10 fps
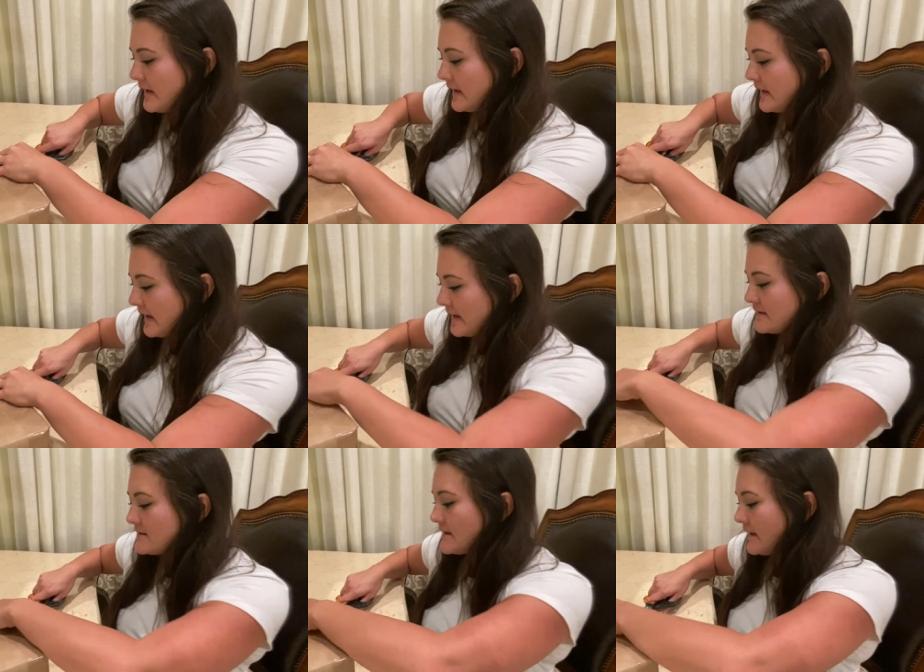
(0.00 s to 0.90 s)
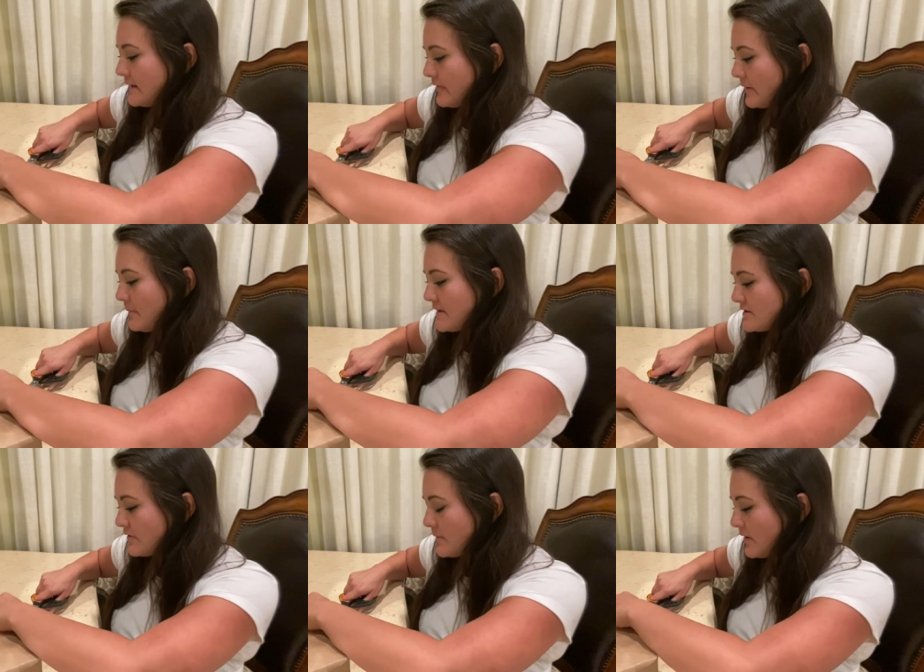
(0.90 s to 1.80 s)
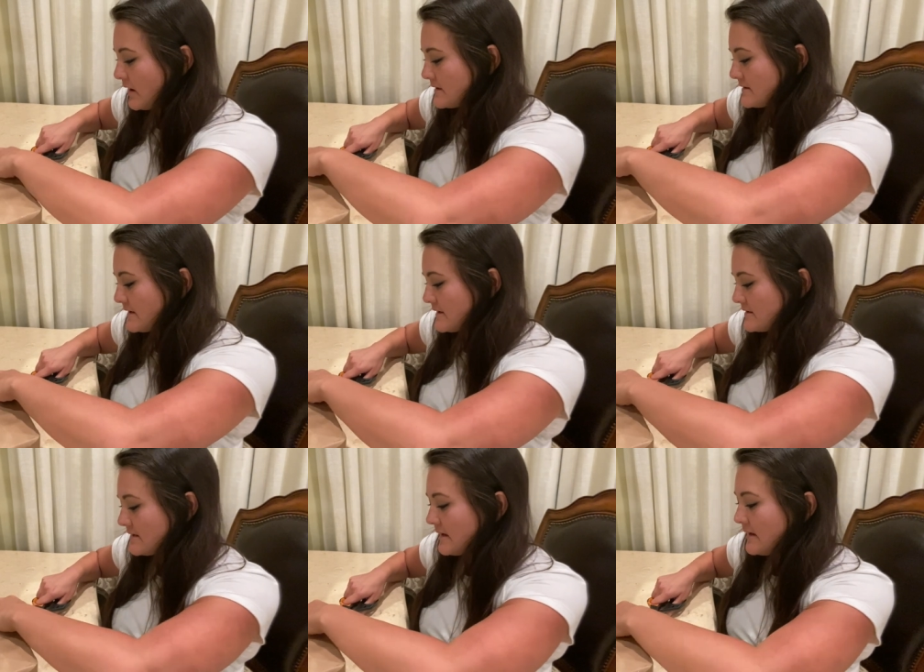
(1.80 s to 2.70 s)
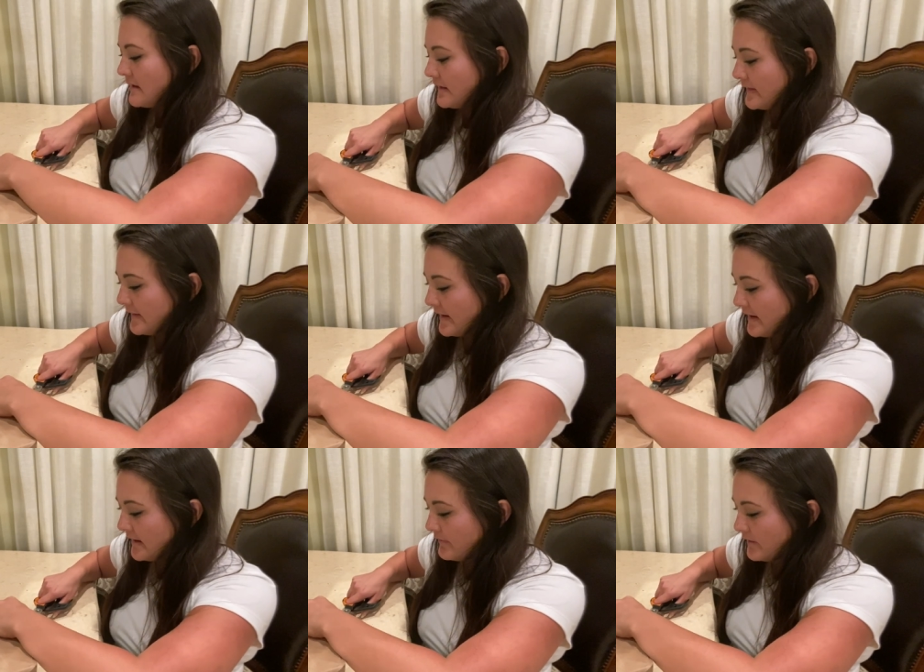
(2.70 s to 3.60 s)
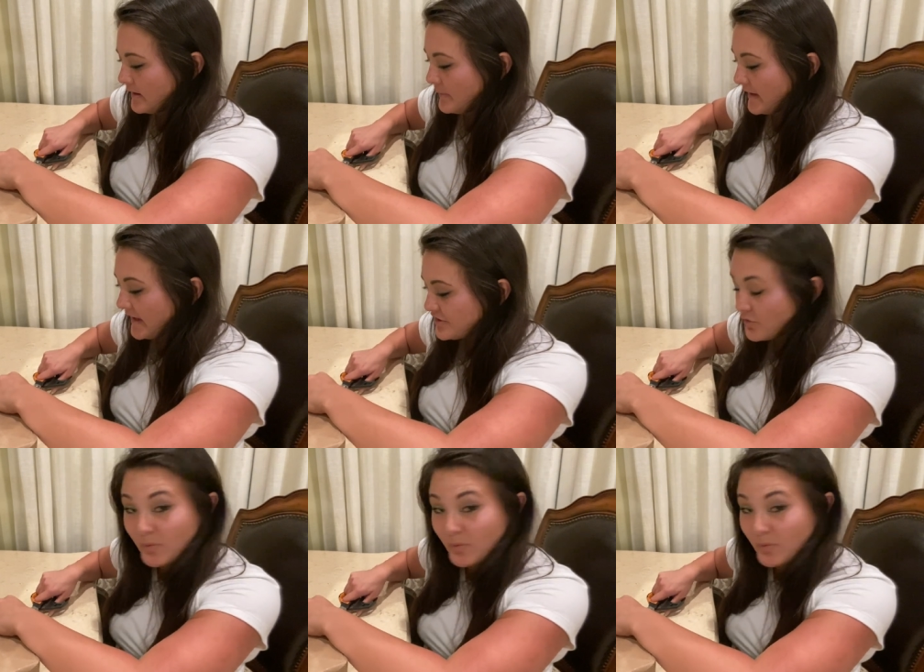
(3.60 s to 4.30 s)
kits and different mystery boxes. Like they have um, a kitchen